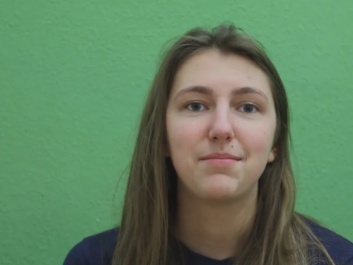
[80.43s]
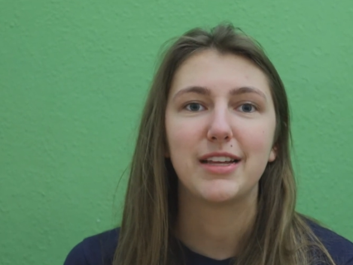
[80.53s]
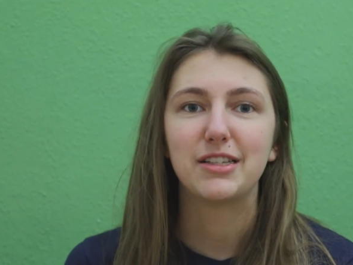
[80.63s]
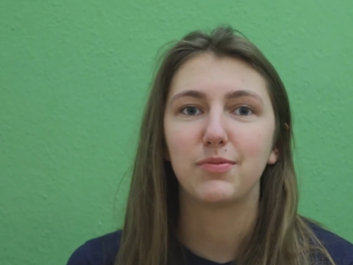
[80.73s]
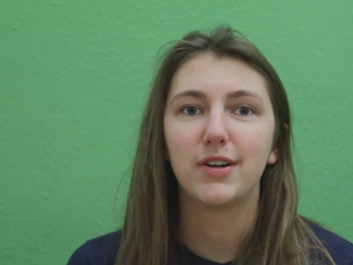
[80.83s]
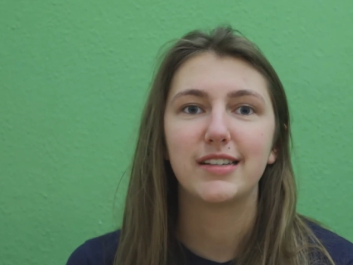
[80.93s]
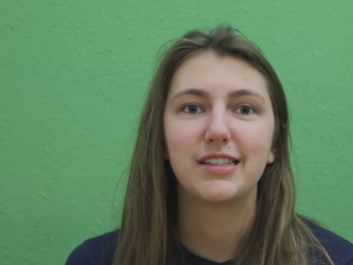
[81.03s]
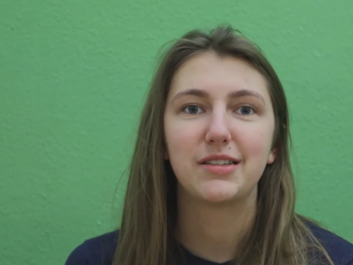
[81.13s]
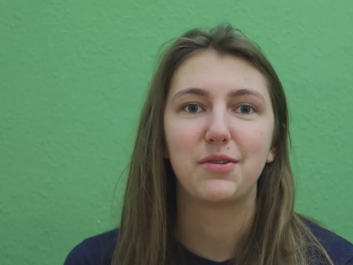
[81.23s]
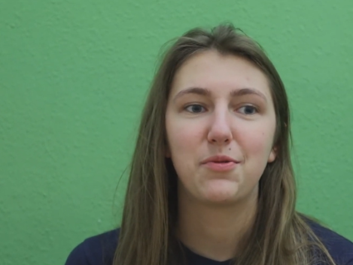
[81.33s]
This
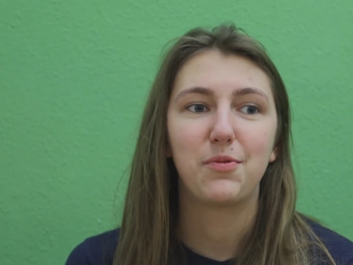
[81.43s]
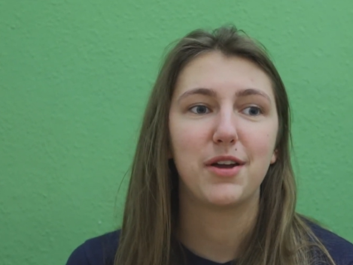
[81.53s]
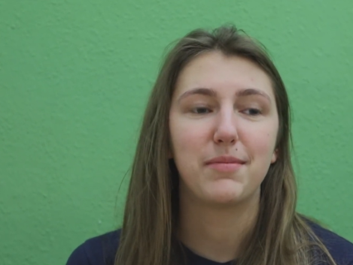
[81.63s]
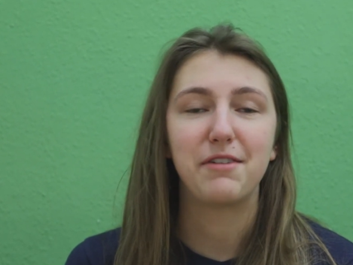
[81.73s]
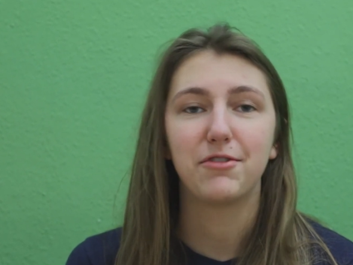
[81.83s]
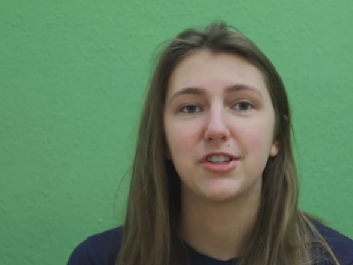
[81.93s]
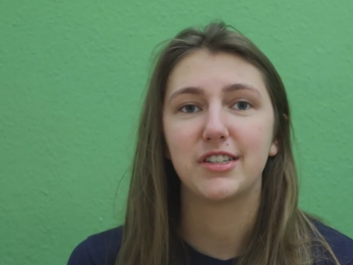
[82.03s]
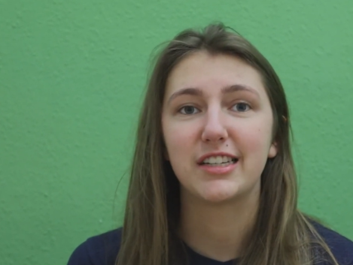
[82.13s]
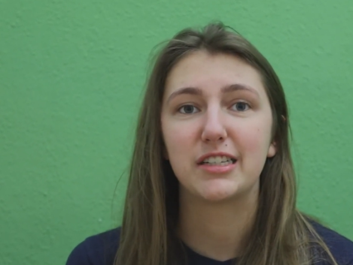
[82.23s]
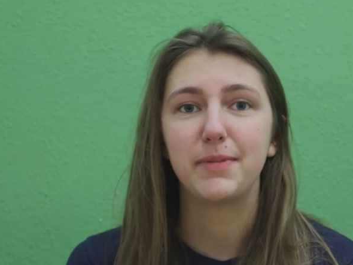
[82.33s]
was one of my
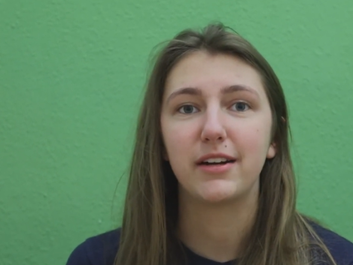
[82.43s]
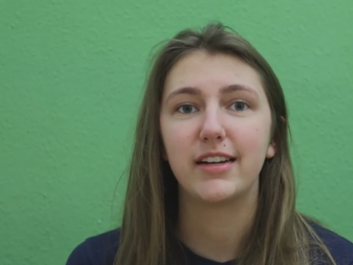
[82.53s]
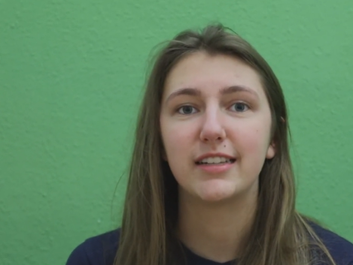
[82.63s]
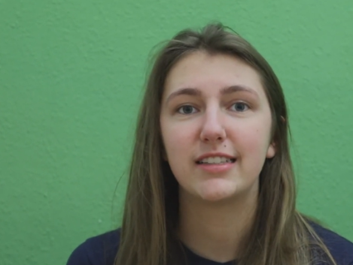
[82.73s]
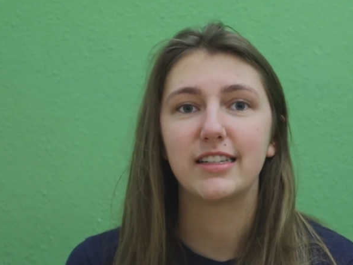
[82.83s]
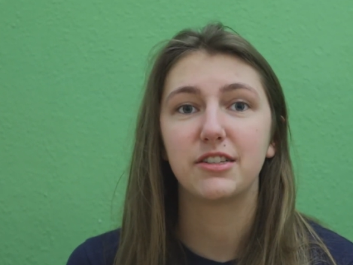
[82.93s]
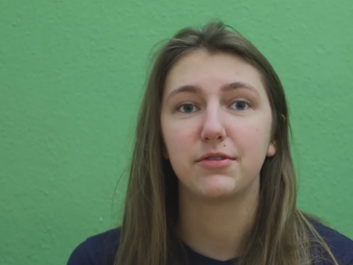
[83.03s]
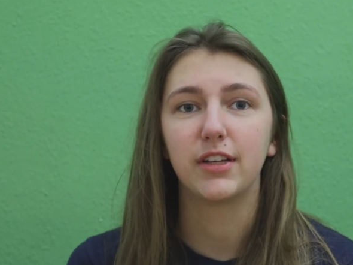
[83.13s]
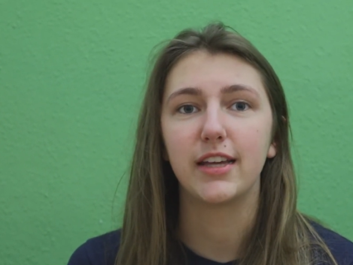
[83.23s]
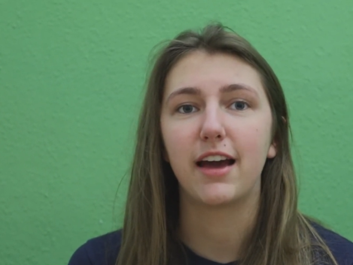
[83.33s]
first experiences
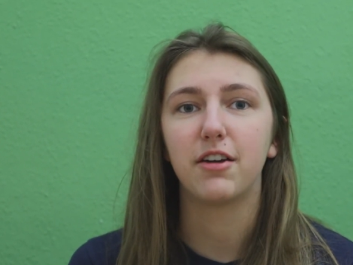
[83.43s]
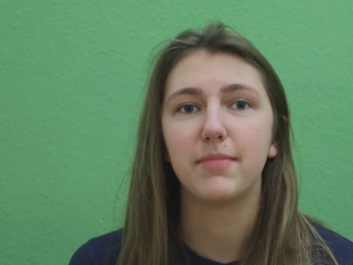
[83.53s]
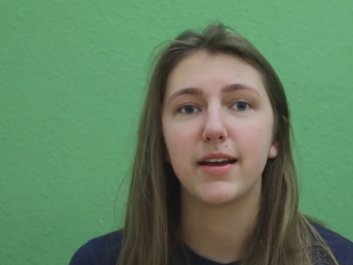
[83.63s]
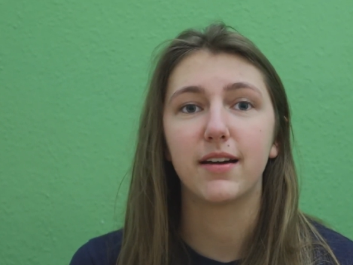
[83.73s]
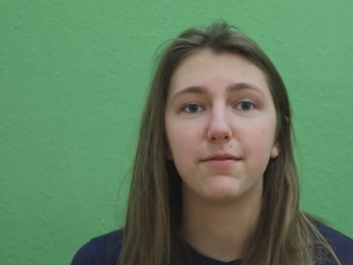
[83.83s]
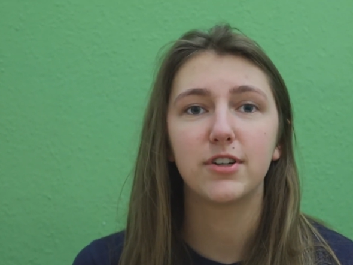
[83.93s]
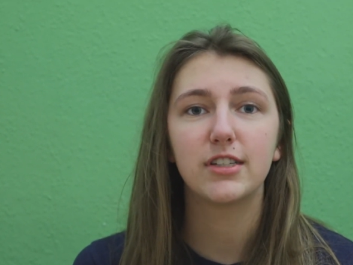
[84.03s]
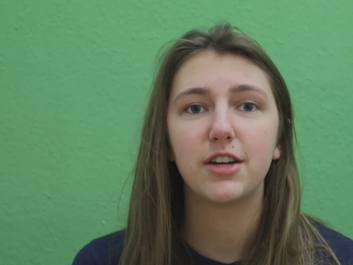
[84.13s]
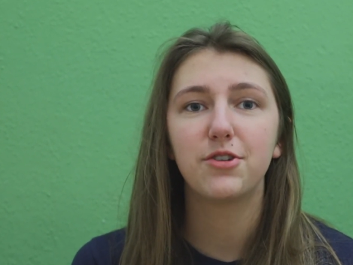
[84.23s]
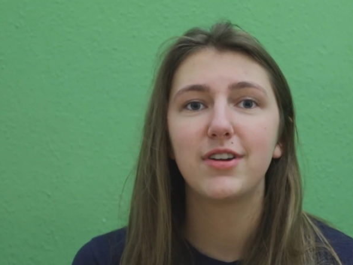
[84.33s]
really out of my comfort
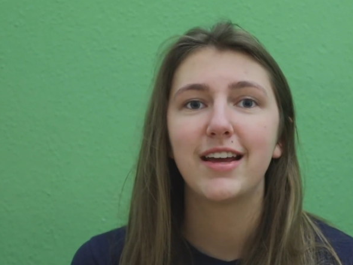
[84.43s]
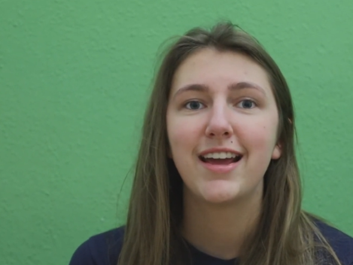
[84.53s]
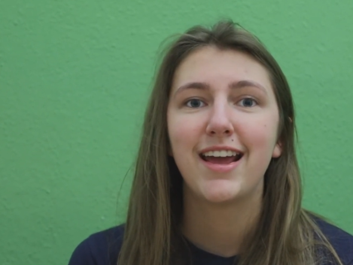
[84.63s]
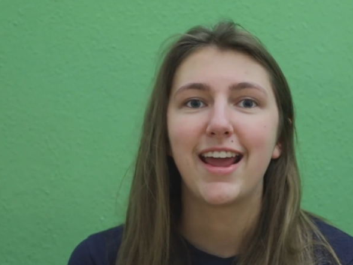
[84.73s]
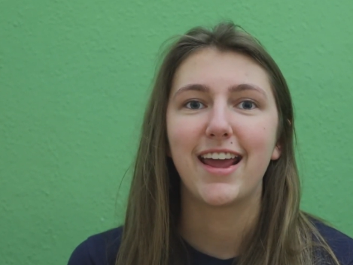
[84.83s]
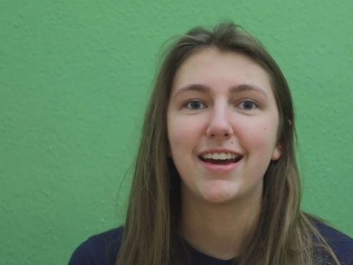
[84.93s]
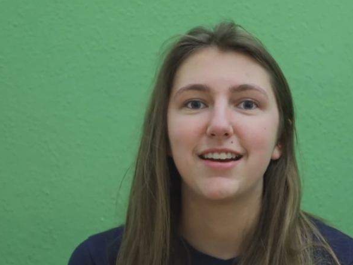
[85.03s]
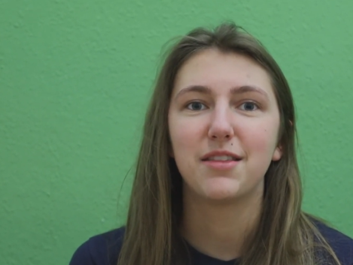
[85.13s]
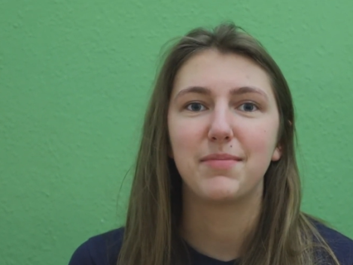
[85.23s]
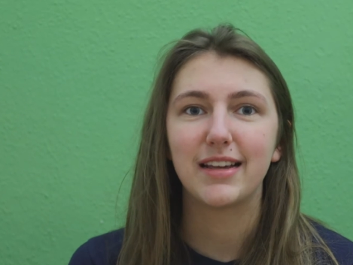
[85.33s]
zone,
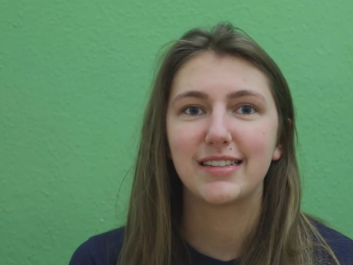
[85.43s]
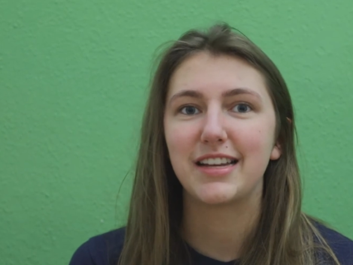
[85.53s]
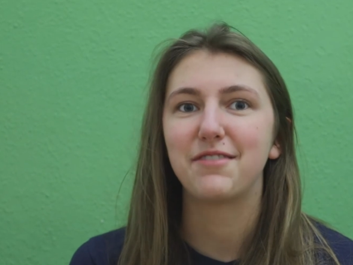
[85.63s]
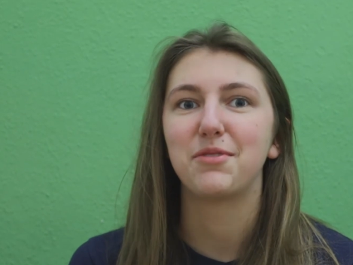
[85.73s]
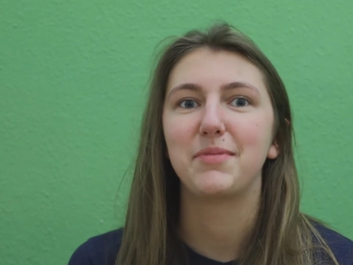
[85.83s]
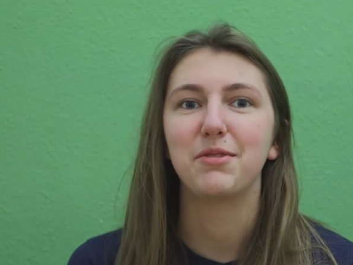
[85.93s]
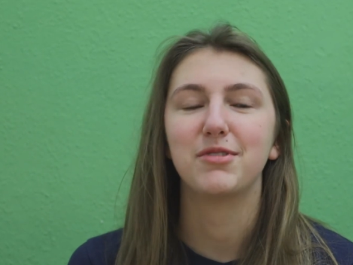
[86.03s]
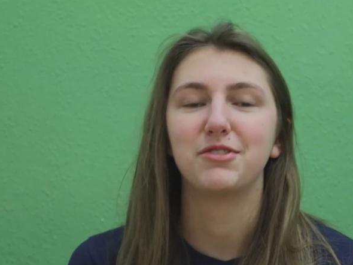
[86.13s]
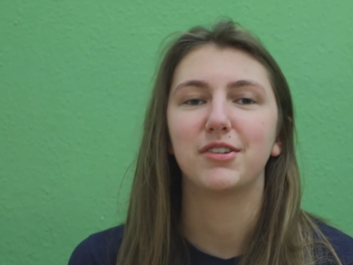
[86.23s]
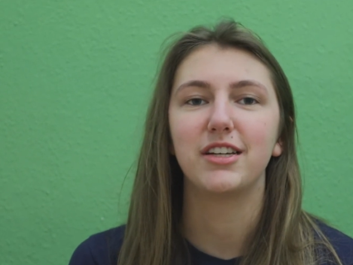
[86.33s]
and the biggest thing for me
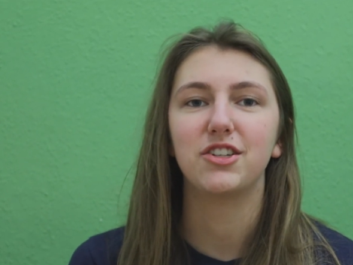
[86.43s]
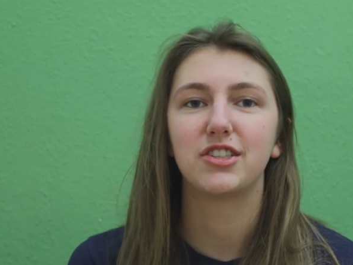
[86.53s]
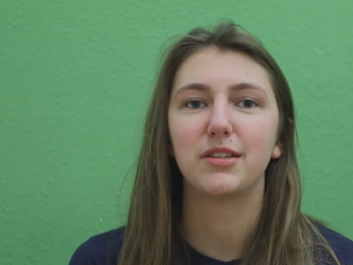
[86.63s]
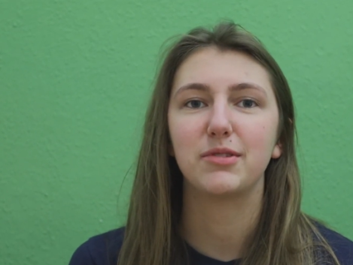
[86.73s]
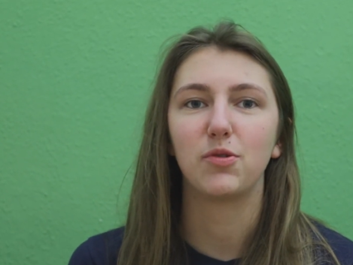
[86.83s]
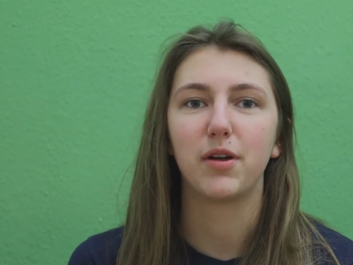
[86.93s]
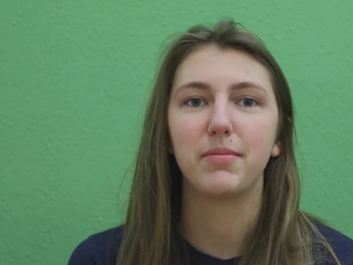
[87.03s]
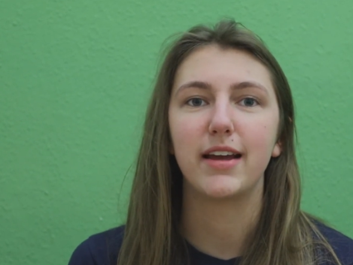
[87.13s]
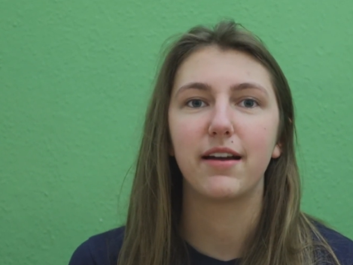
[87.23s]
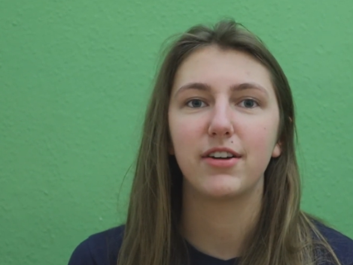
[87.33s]
was really just
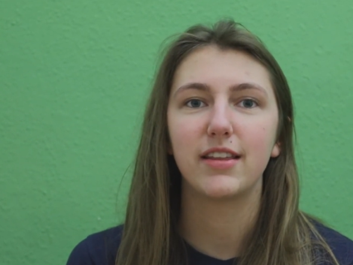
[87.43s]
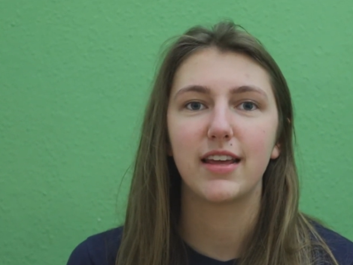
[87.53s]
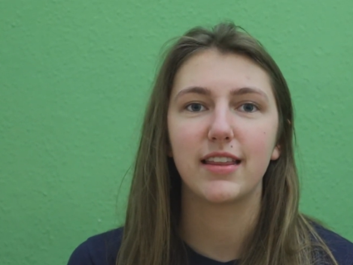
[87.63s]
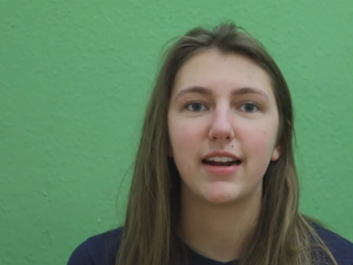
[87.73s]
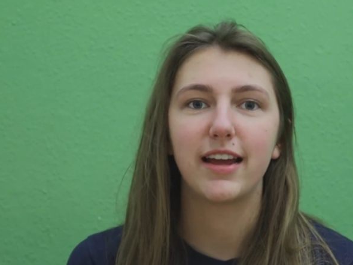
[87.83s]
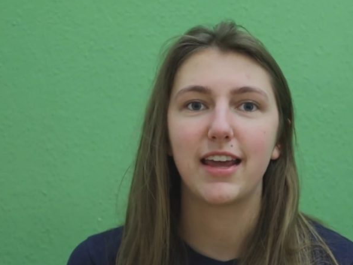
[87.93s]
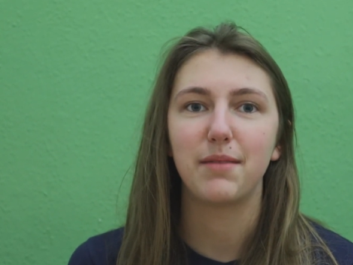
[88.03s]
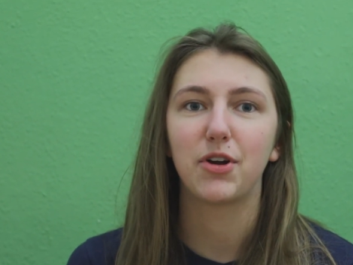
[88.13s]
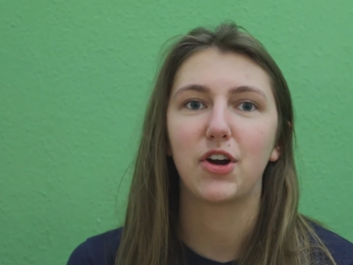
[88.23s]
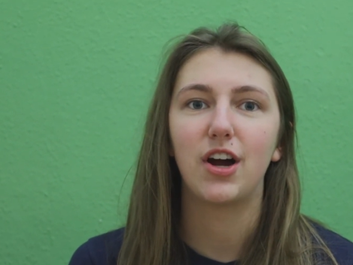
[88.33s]
absorbing everything that I
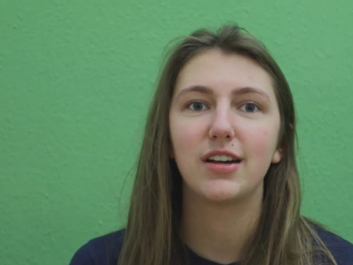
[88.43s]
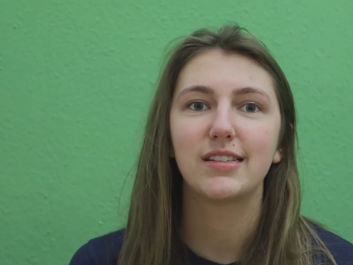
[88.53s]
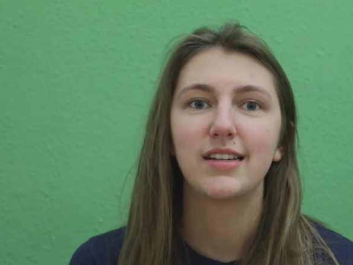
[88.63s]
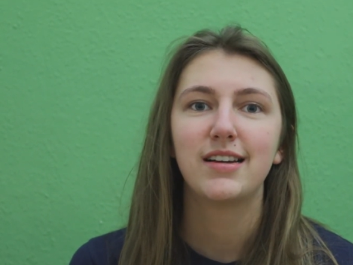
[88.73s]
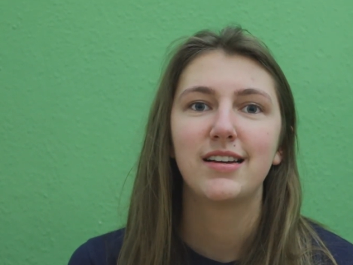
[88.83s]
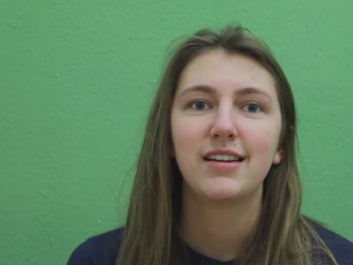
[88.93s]
came across.